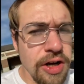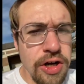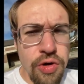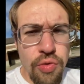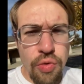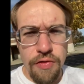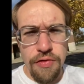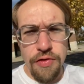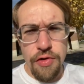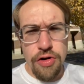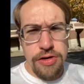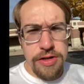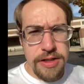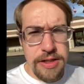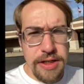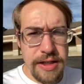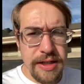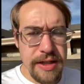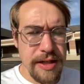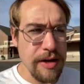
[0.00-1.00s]

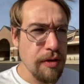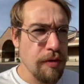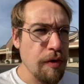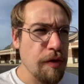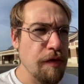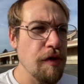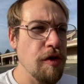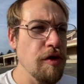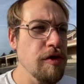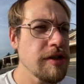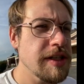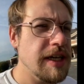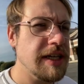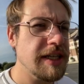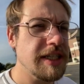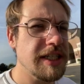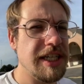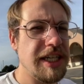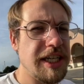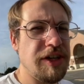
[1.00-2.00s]
Reverse, reverse
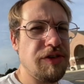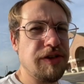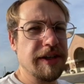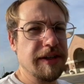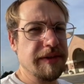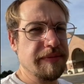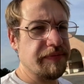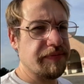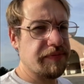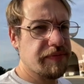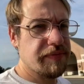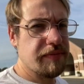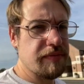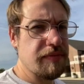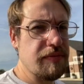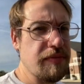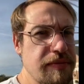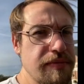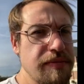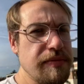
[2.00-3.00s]
engineering.
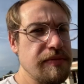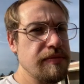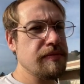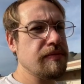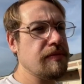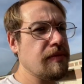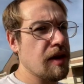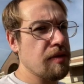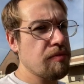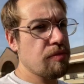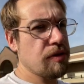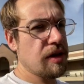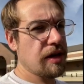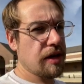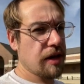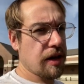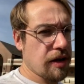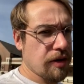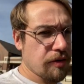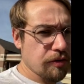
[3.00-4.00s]
It'd
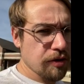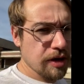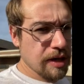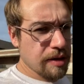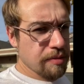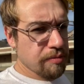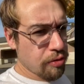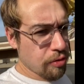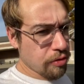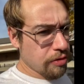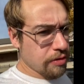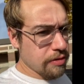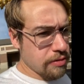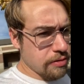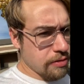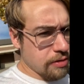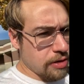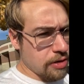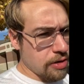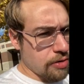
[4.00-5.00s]
be uh, really important,
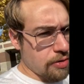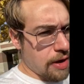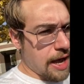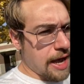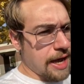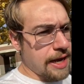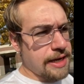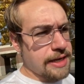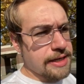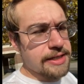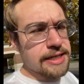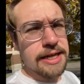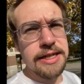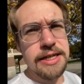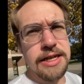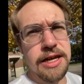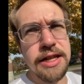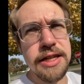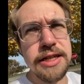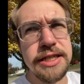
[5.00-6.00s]
you know, any
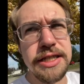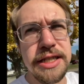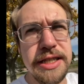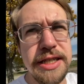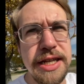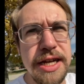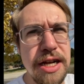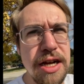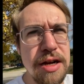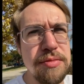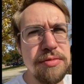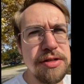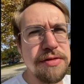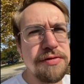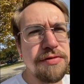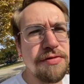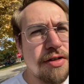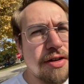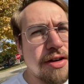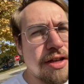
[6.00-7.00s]
technology that comes in
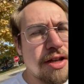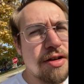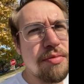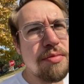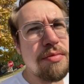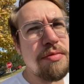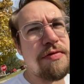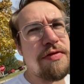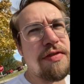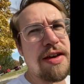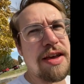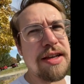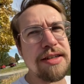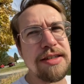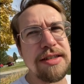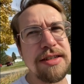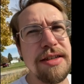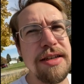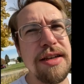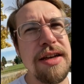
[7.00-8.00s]
front of your
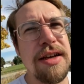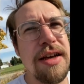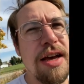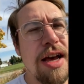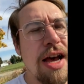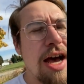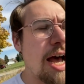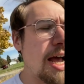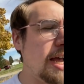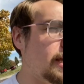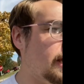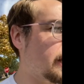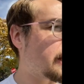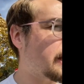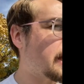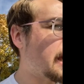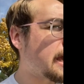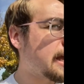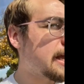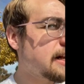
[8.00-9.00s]
face. I can
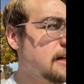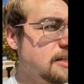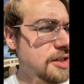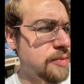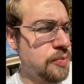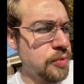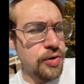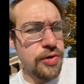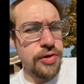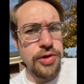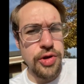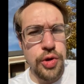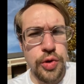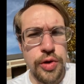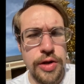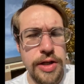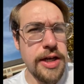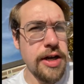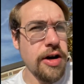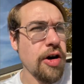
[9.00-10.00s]
gain
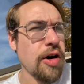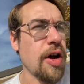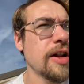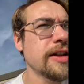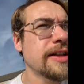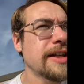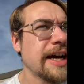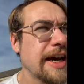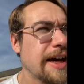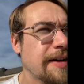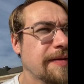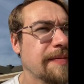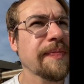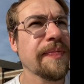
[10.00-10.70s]
spiritually all day.